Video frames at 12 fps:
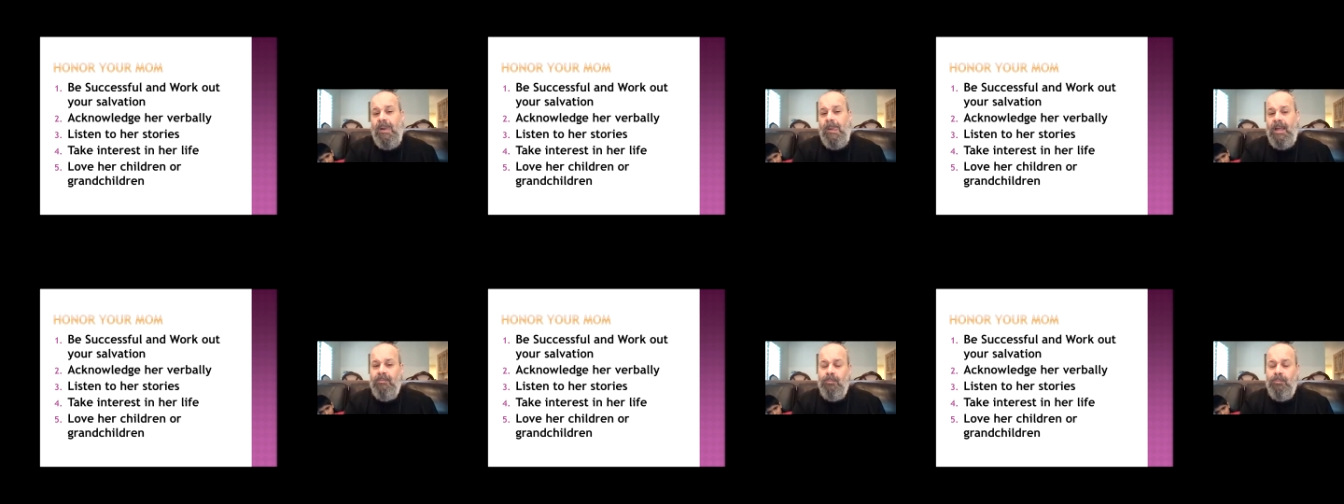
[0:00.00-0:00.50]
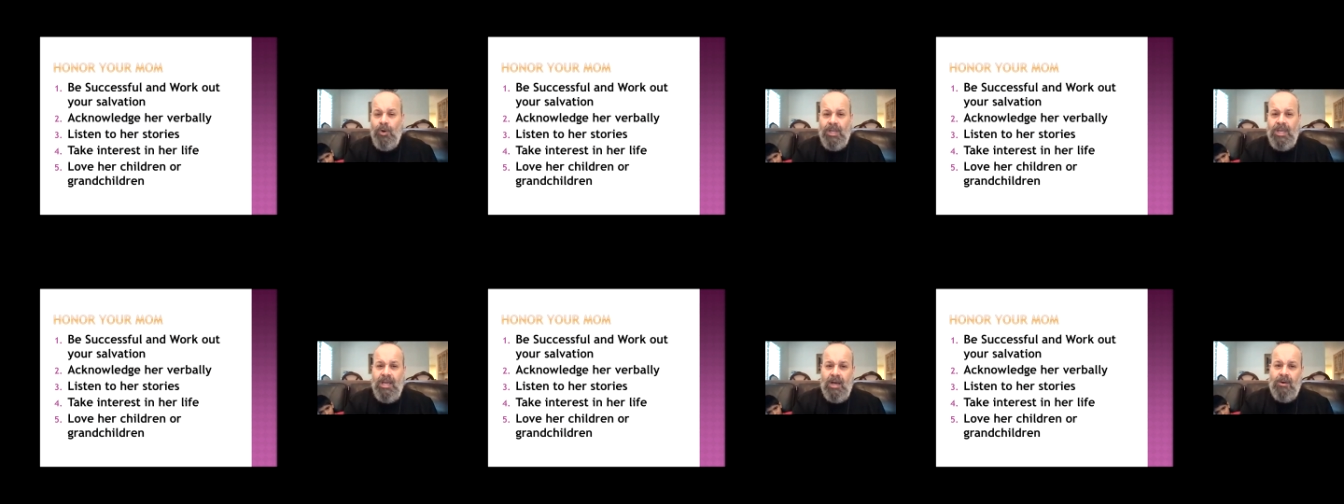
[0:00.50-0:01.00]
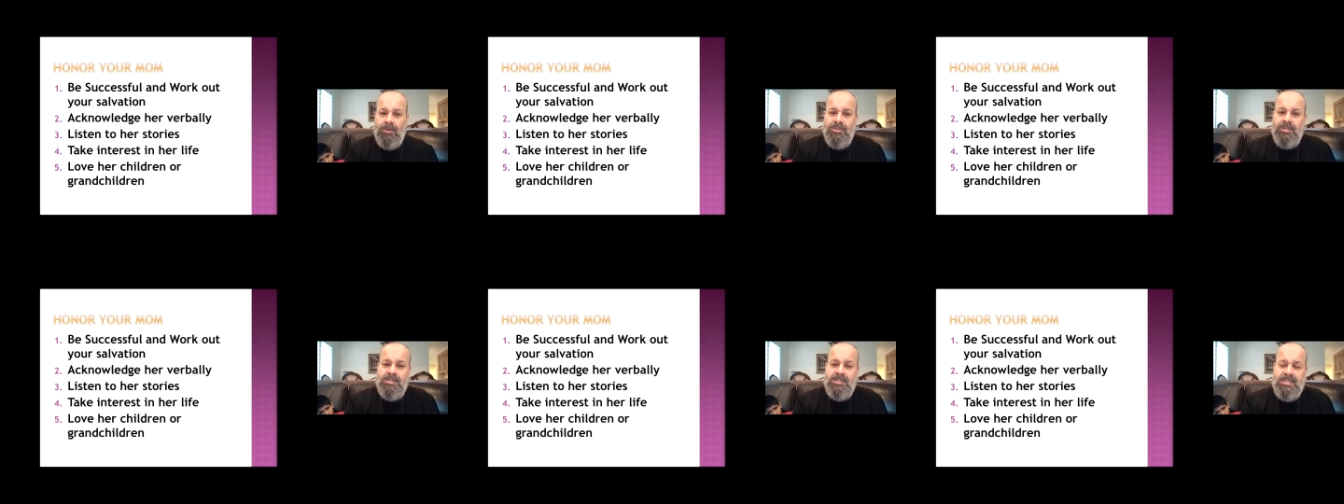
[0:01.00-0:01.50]
and working our,
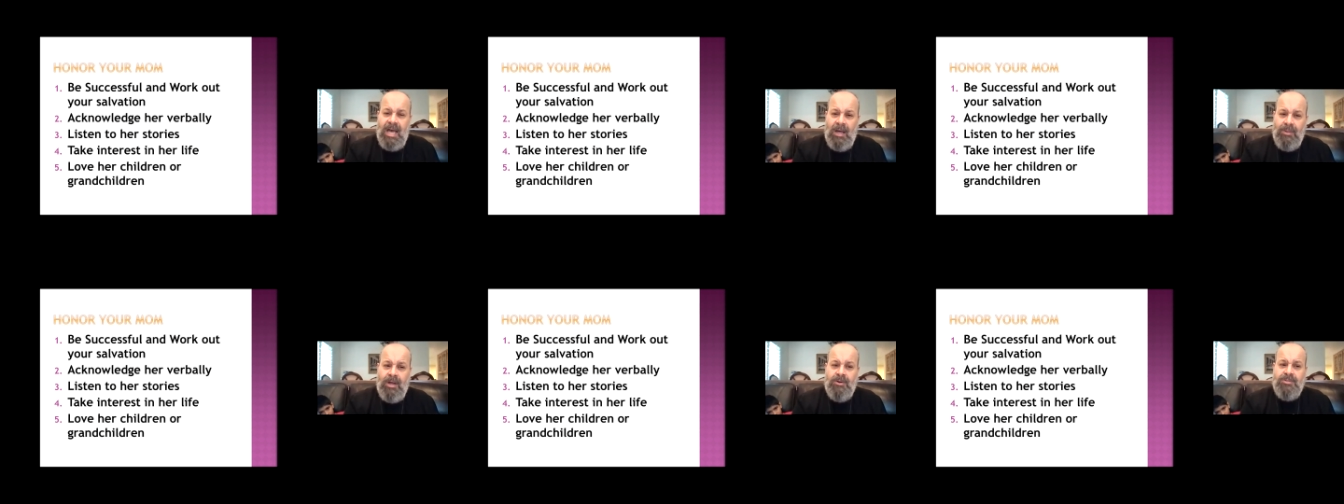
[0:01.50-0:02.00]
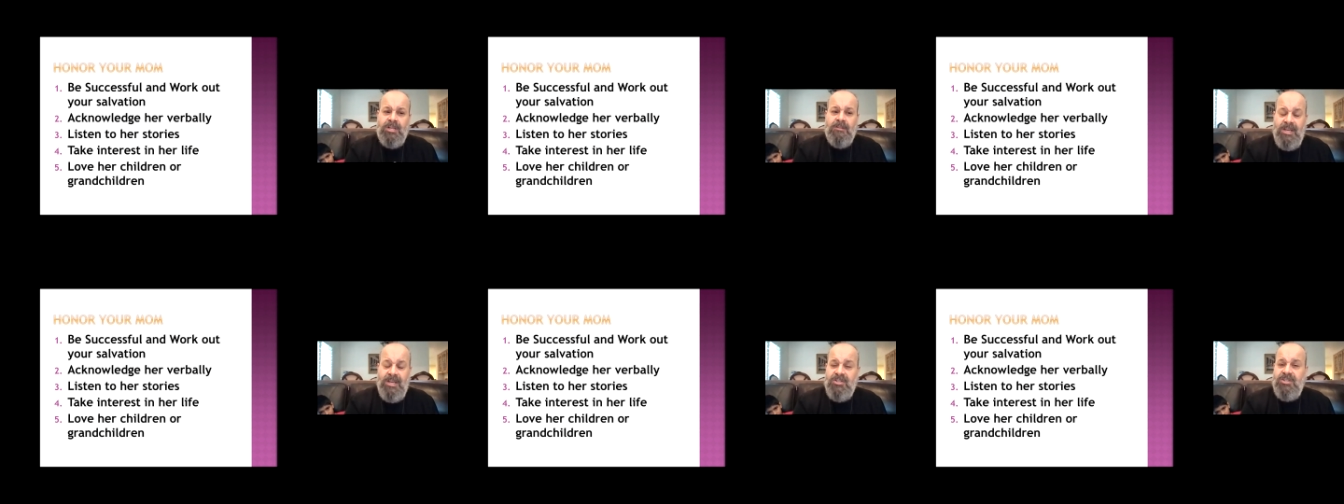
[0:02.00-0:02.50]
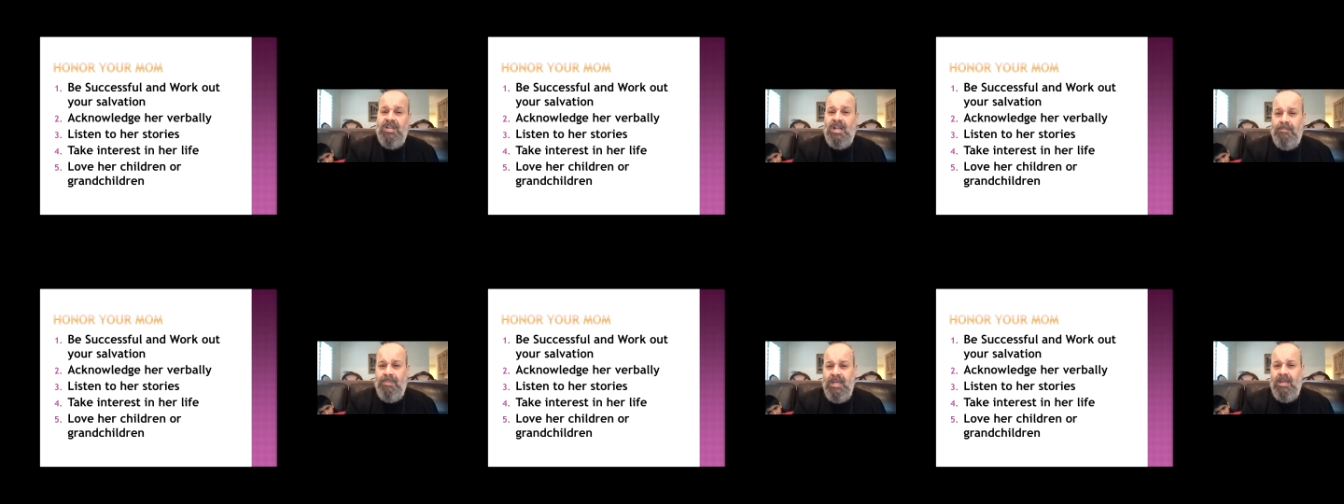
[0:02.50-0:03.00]
out our salvation
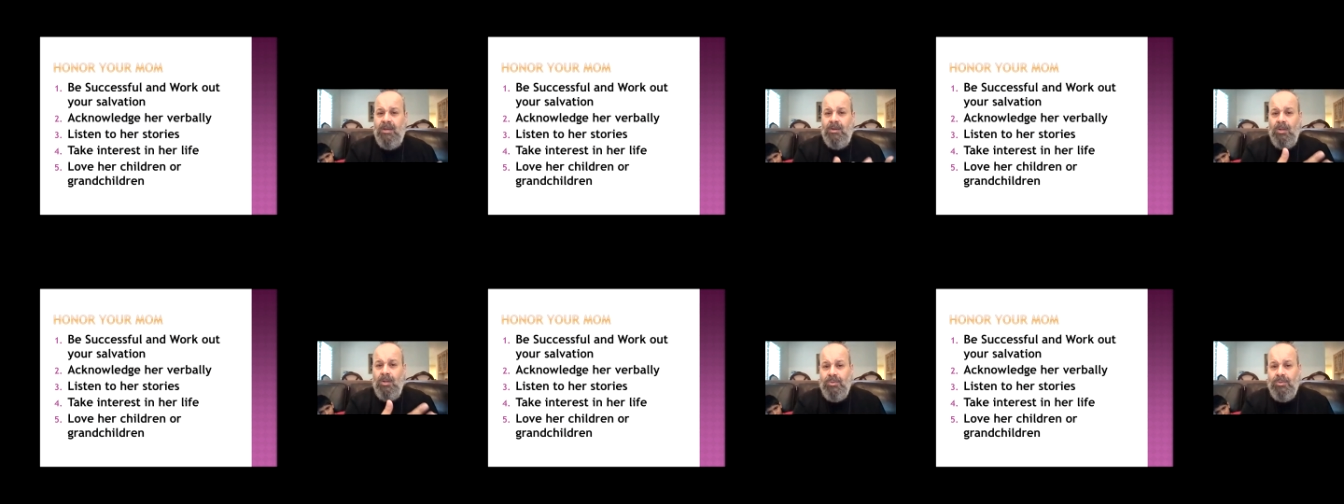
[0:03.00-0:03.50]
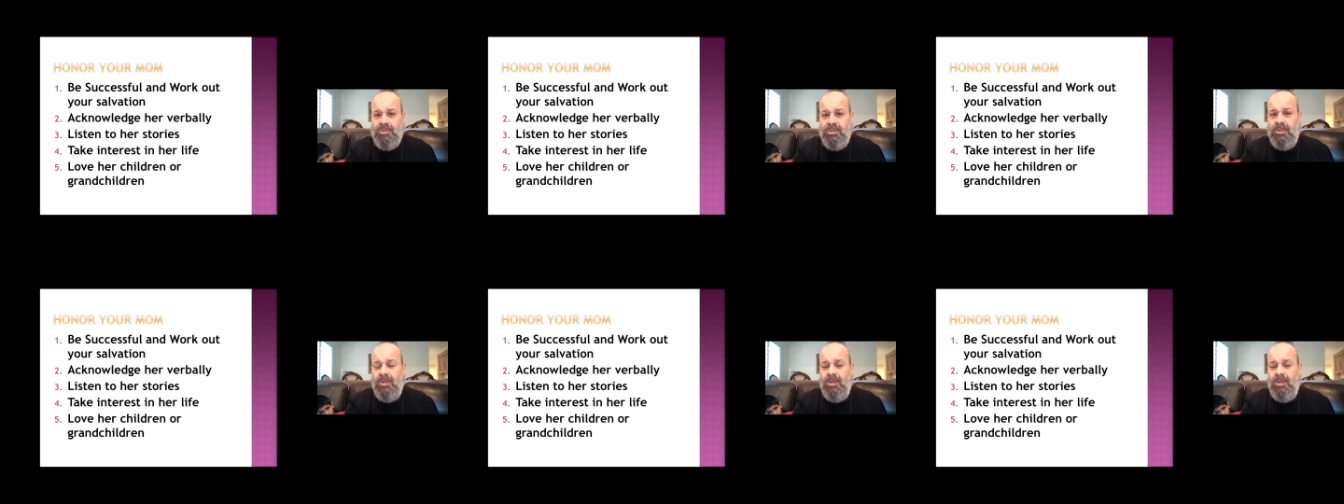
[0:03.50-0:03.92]
and being close